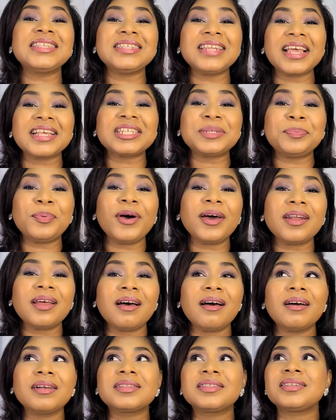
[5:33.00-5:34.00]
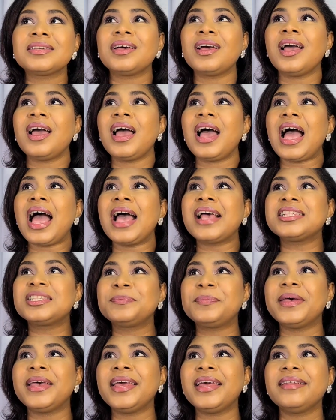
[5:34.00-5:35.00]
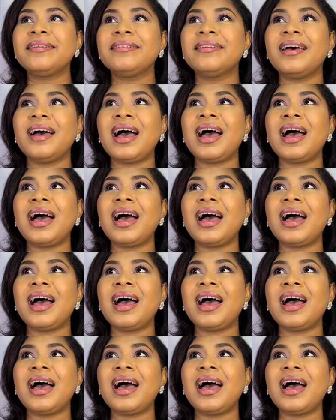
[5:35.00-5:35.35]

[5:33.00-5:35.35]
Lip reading: next product has been